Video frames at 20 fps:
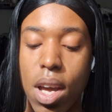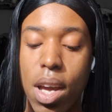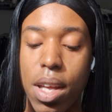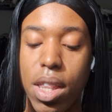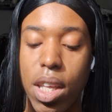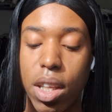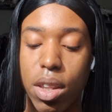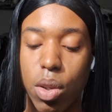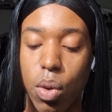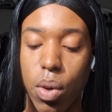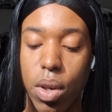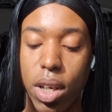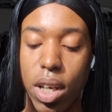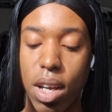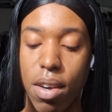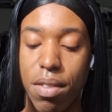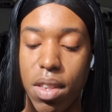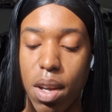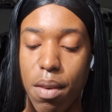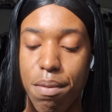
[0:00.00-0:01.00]
the authority
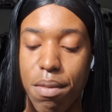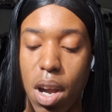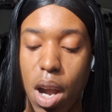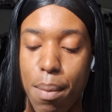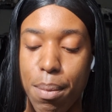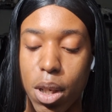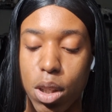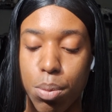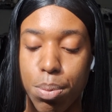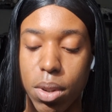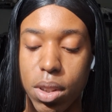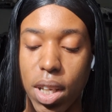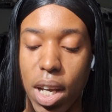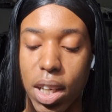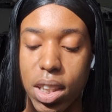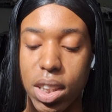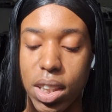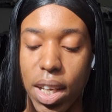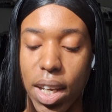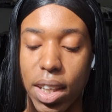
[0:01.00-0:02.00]
of the Environmental
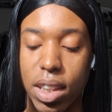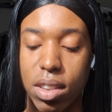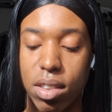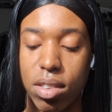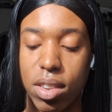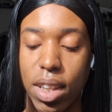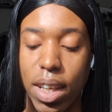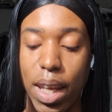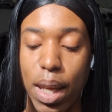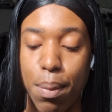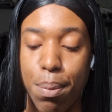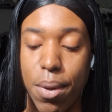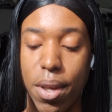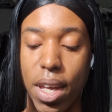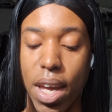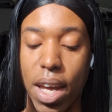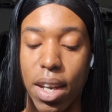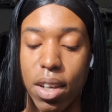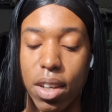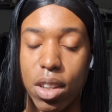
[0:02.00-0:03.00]
Protection Agency
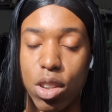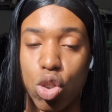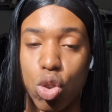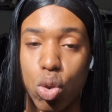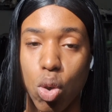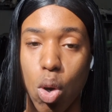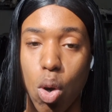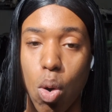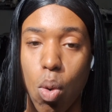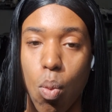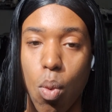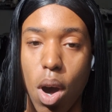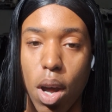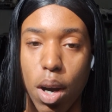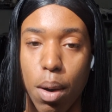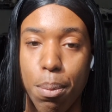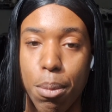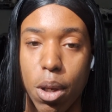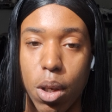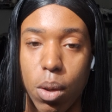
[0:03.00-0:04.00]
to control
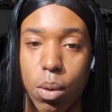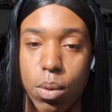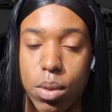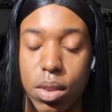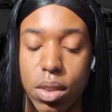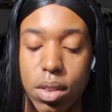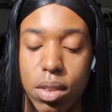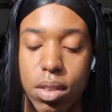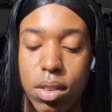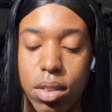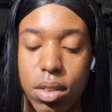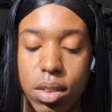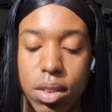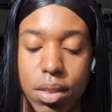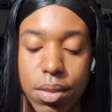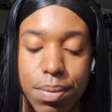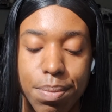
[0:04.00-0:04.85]
water pollutants,